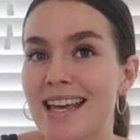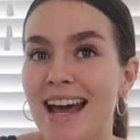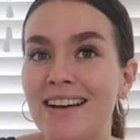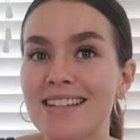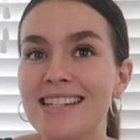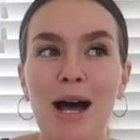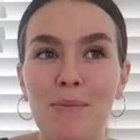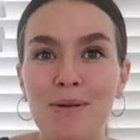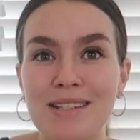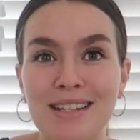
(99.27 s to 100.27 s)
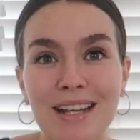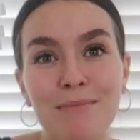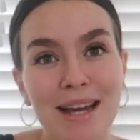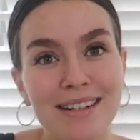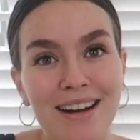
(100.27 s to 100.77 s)
account up until I
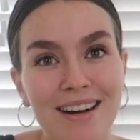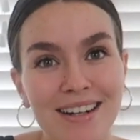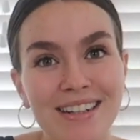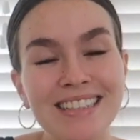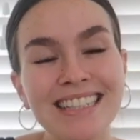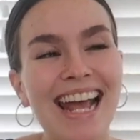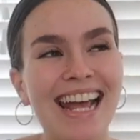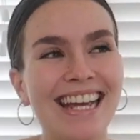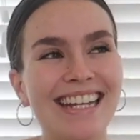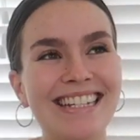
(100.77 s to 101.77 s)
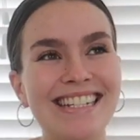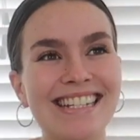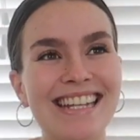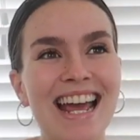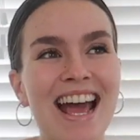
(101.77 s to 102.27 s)
met Carl, and